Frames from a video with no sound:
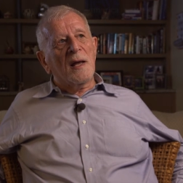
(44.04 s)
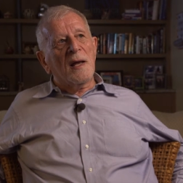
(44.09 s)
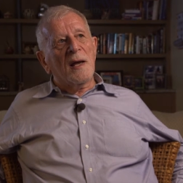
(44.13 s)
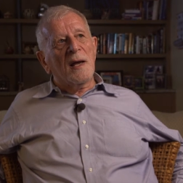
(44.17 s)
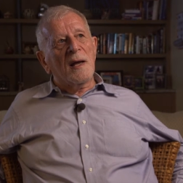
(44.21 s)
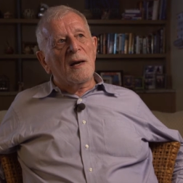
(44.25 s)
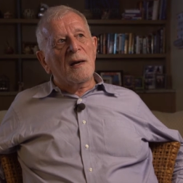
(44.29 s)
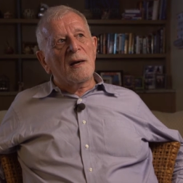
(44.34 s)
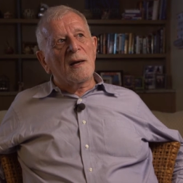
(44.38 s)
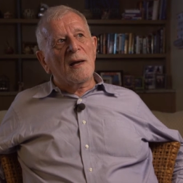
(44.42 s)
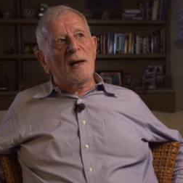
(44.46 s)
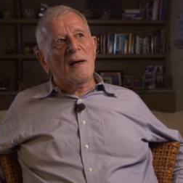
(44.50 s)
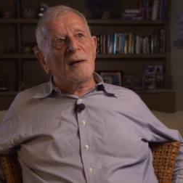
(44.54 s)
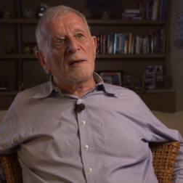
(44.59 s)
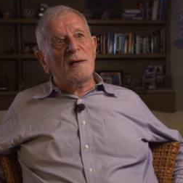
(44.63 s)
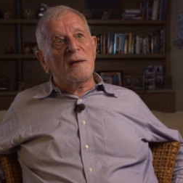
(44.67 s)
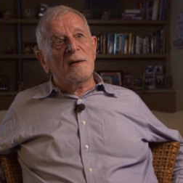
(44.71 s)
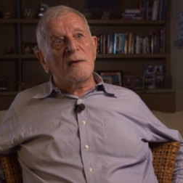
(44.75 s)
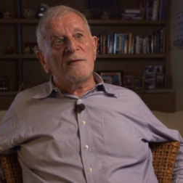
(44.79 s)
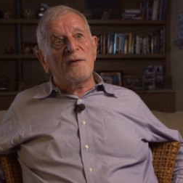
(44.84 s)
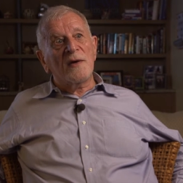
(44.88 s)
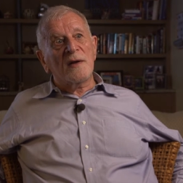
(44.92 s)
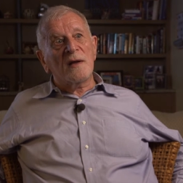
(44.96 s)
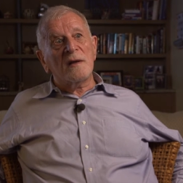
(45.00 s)
and I
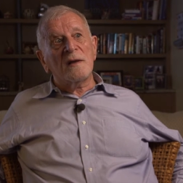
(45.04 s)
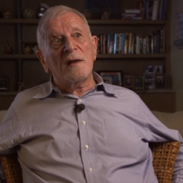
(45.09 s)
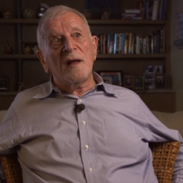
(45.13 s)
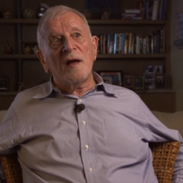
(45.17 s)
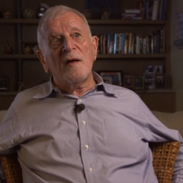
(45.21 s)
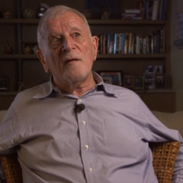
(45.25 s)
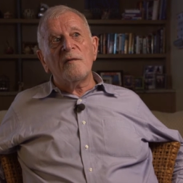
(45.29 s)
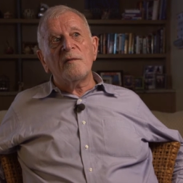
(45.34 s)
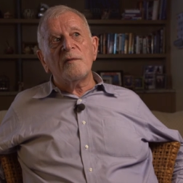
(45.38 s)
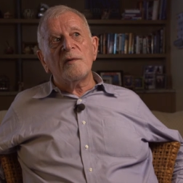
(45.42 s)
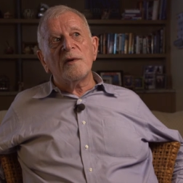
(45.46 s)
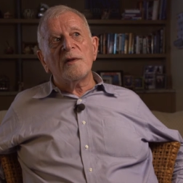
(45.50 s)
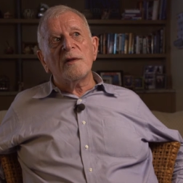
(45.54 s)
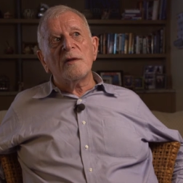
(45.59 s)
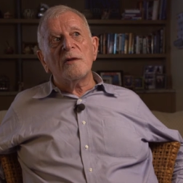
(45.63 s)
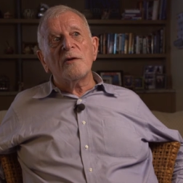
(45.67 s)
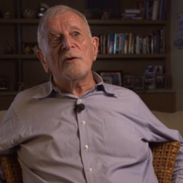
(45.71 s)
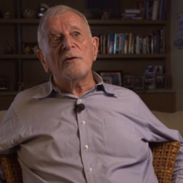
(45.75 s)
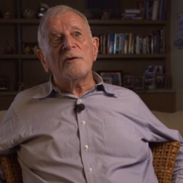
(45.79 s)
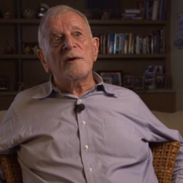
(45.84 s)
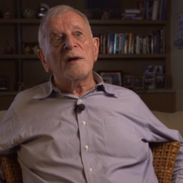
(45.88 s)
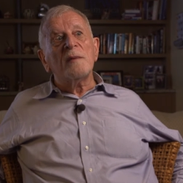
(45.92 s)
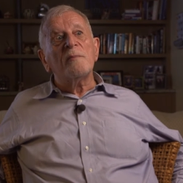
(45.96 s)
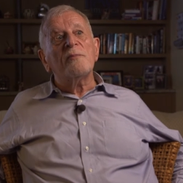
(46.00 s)
fell in love with
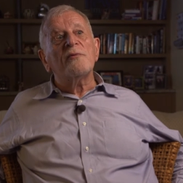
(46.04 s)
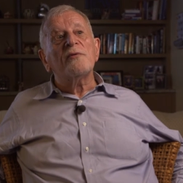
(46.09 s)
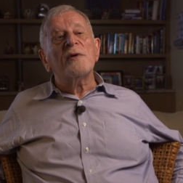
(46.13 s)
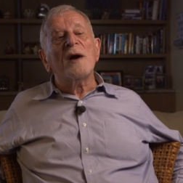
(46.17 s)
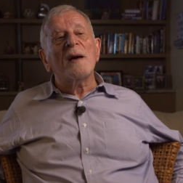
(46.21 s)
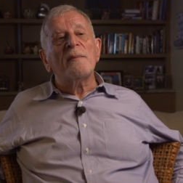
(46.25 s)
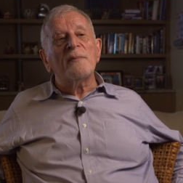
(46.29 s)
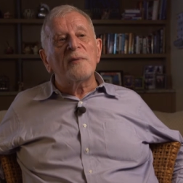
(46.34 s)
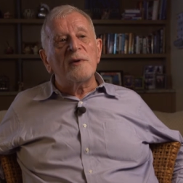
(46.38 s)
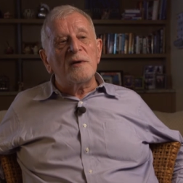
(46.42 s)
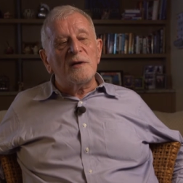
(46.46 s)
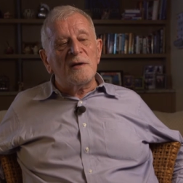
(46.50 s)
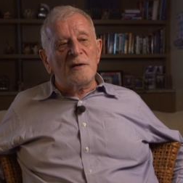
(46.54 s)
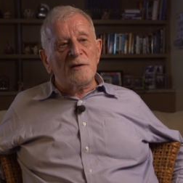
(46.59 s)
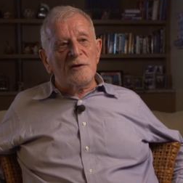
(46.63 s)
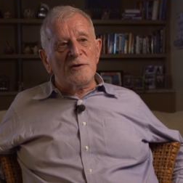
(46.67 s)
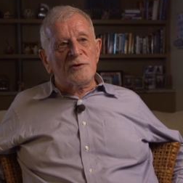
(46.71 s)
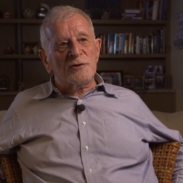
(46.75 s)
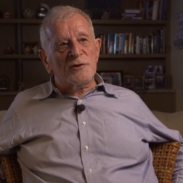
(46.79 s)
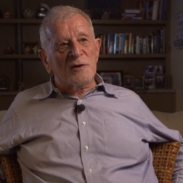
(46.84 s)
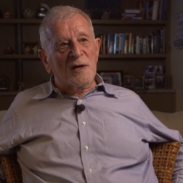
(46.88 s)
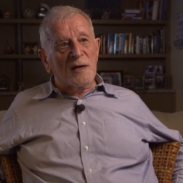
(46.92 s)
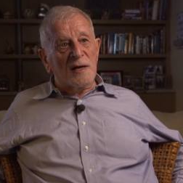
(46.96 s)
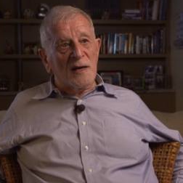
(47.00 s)
learning proper
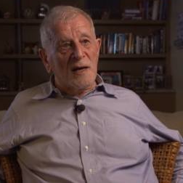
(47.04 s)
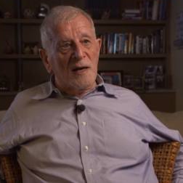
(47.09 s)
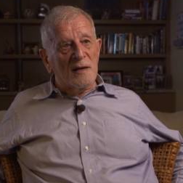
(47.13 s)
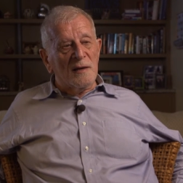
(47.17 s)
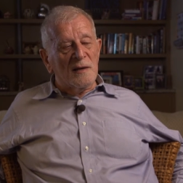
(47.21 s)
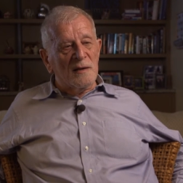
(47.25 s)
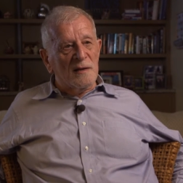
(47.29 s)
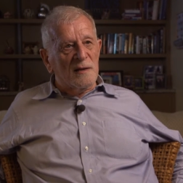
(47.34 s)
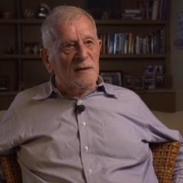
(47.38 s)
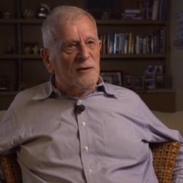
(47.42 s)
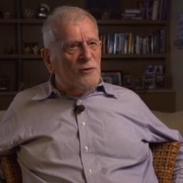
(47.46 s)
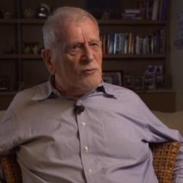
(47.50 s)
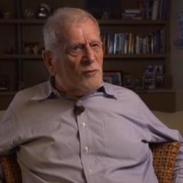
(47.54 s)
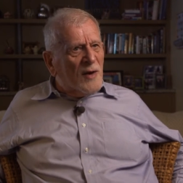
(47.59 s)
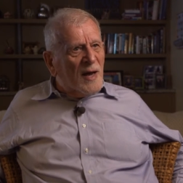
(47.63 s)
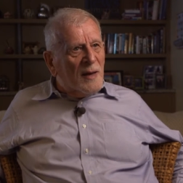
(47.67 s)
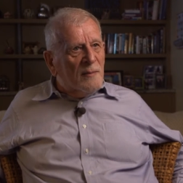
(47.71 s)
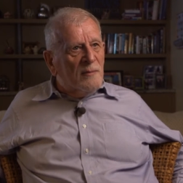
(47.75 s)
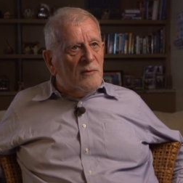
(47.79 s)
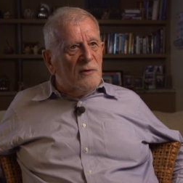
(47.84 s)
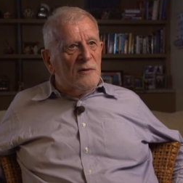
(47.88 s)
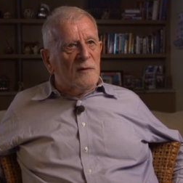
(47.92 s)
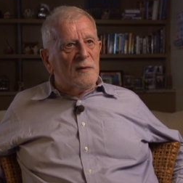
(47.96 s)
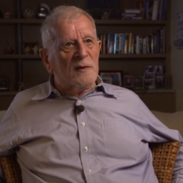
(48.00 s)
Yiddish again,
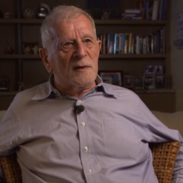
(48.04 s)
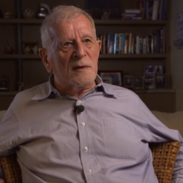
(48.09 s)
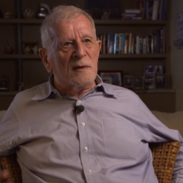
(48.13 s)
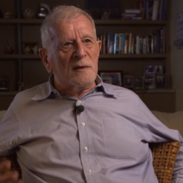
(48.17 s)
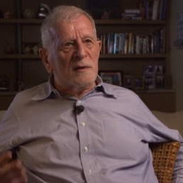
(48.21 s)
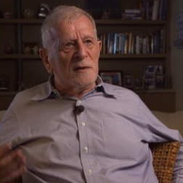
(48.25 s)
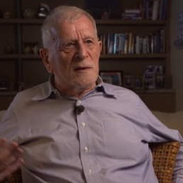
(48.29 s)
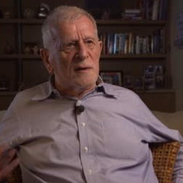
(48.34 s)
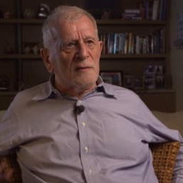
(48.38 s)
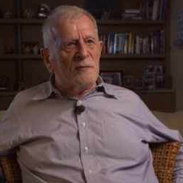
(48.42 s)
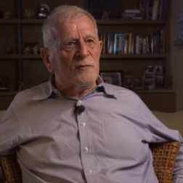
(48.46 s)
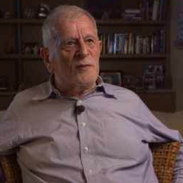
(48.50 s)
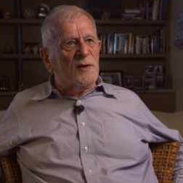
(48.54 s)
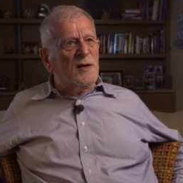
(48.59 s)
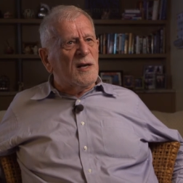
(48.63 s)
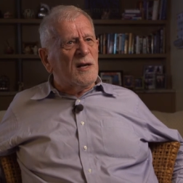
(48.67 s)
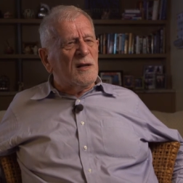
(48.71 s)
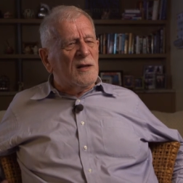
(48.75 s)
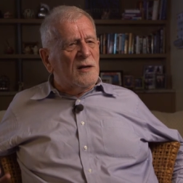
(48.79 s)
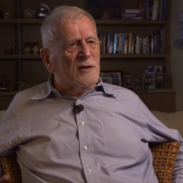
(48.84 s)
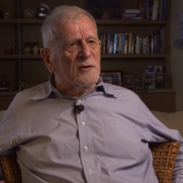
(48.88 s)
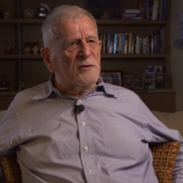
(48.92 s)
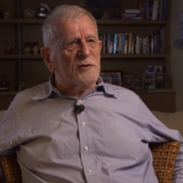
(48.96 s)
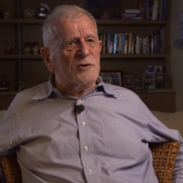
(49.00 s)
grammar and, and
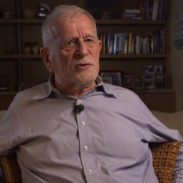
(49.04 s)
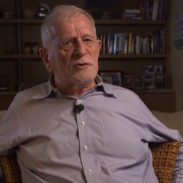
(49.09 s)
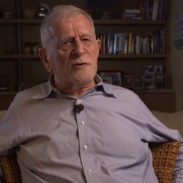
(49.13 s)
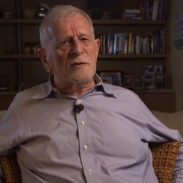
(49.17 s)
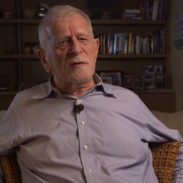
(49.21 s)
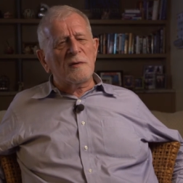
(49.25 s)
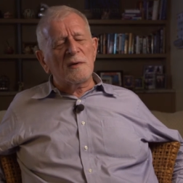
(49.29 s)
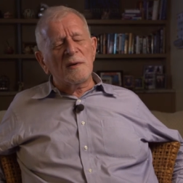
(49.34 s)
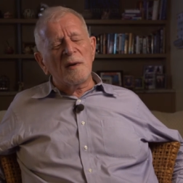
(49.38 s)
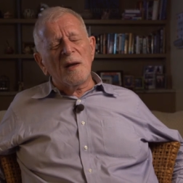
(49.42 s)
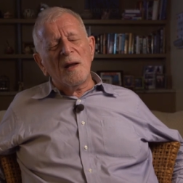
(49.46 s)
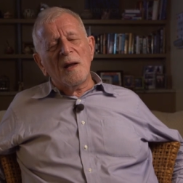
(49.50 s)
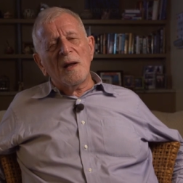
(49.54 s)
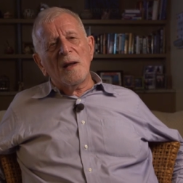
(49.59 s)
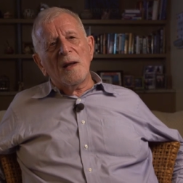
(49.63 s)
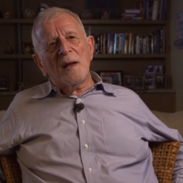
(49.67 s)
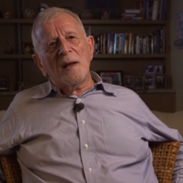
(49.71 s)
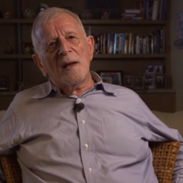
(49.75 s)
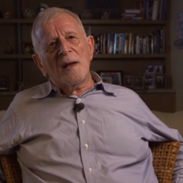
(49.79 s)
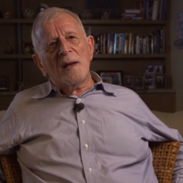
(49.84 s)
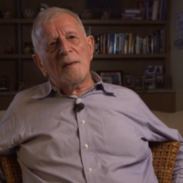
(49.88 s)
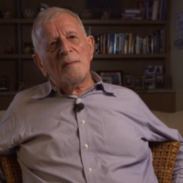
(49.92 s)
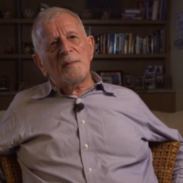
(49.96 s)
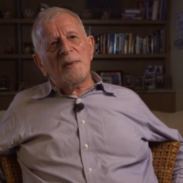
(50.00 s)
reading literature and,
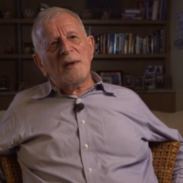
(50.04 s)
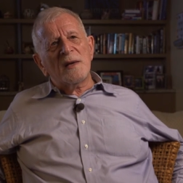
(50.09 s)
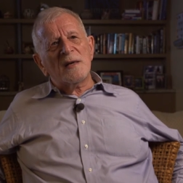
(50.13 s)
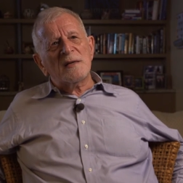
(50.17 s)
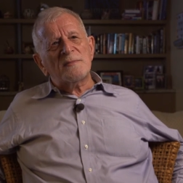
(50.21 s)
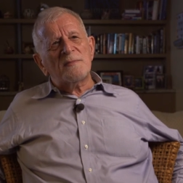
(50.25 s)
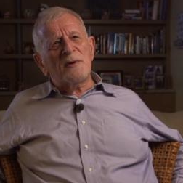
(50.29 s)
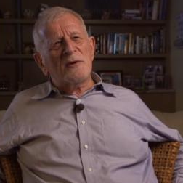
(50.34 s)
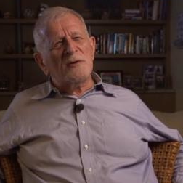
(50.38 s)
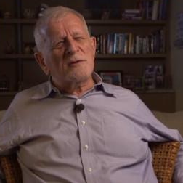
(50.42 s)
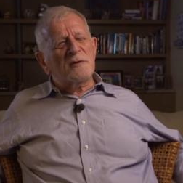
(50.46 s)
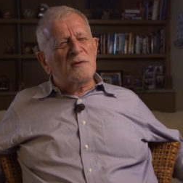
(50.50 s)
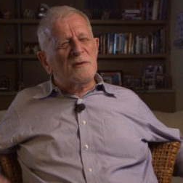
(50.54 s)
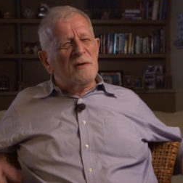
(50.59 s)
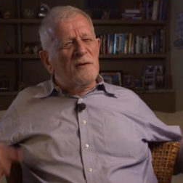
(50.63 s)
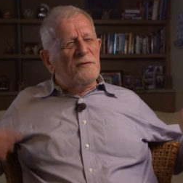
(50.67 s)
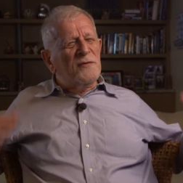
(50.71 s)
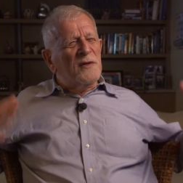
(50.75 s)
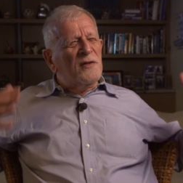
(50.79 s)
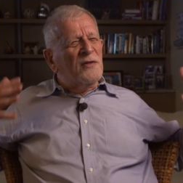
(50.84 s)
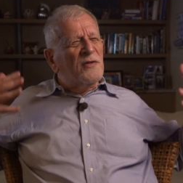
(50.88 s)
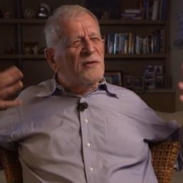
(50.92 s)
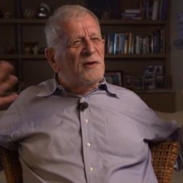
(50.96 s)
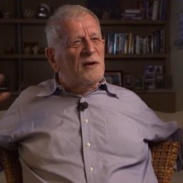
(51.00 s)
and being exposed to
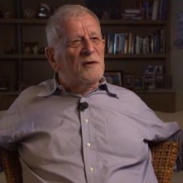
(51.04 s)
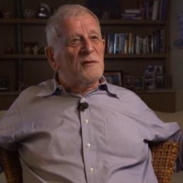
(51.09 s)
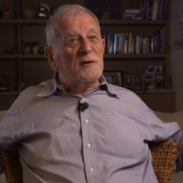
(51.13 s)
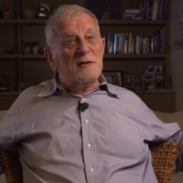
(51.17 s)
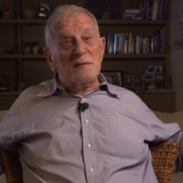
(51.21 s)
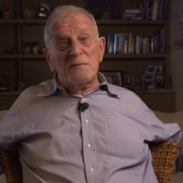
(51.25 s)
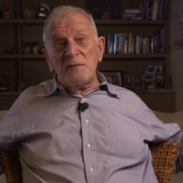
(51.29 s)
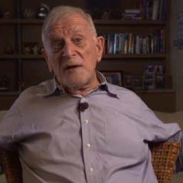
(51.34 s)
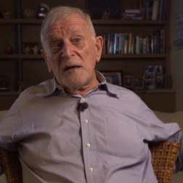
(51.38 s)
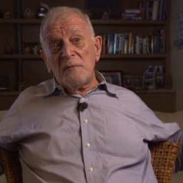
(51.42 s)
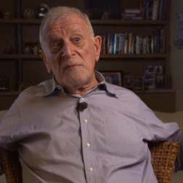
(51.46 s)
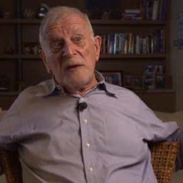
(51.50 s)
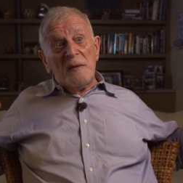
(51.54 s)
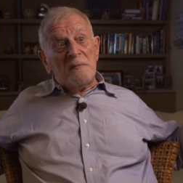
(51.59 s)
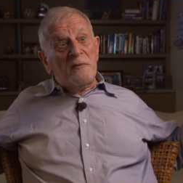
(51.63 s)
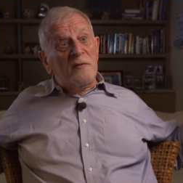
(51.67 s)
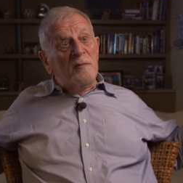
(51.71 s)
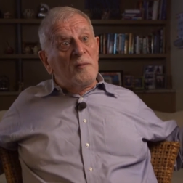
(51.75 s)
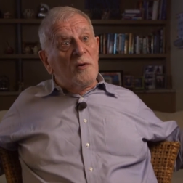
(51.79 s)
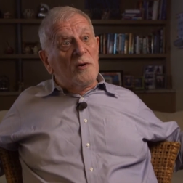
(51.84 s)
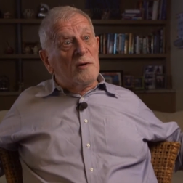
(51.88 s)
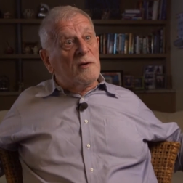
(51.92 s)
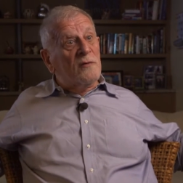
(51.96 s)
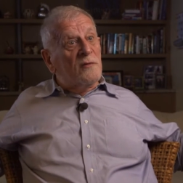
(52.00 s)
different theories and meeting people
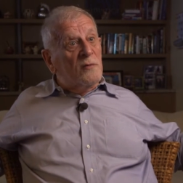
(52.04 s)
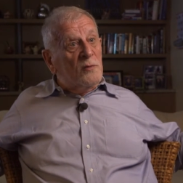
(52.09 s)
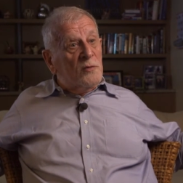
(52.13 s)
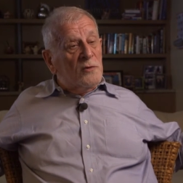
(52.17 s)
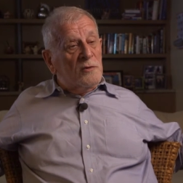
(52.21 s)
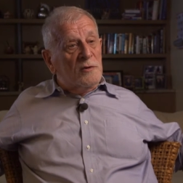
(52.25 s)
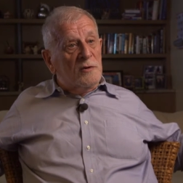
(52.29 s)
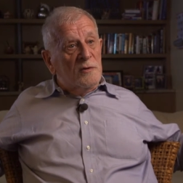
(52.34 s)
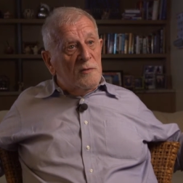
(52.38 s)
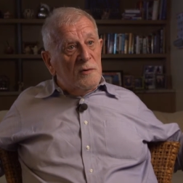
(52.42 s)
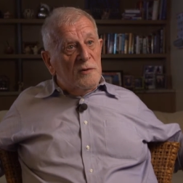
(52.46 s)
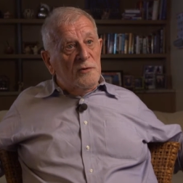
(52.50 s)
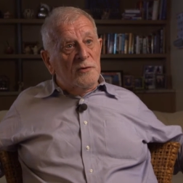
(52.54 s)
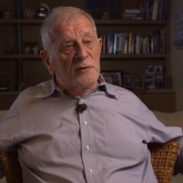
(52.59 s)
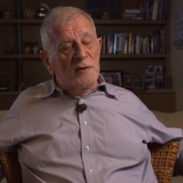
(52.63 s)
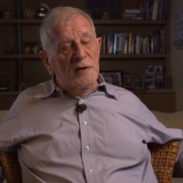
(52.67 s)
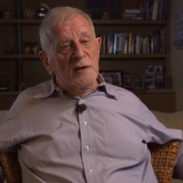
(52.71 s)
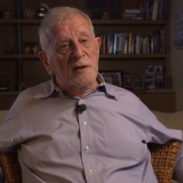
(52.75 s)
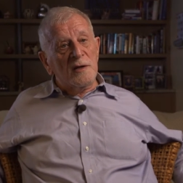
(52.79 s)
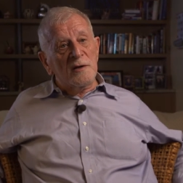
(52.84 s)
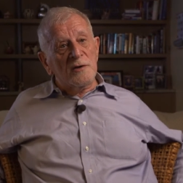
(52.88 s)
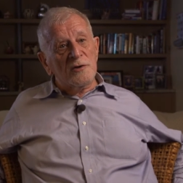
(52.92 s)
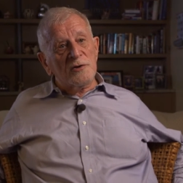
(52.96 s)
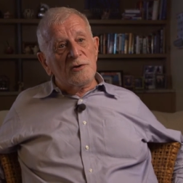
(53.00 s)
from all over the world who were
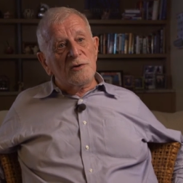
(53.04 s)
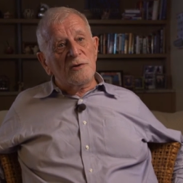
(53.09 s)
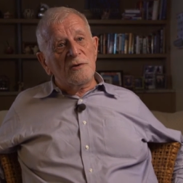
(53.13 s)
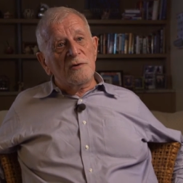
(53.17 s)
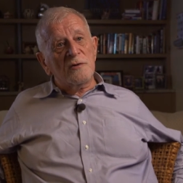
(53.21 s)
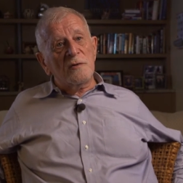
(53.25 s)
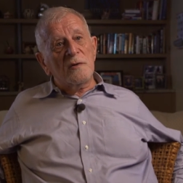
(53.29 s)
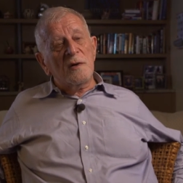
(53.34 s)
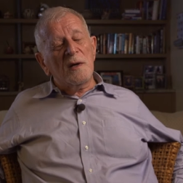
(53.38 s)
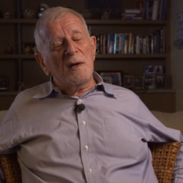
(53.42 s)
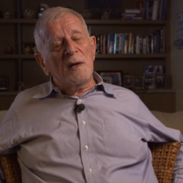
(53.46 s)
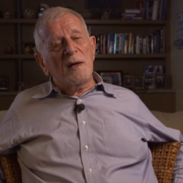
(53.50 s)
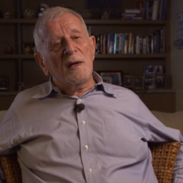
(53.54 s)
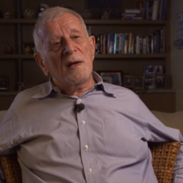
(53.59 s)
learning Yiddish too.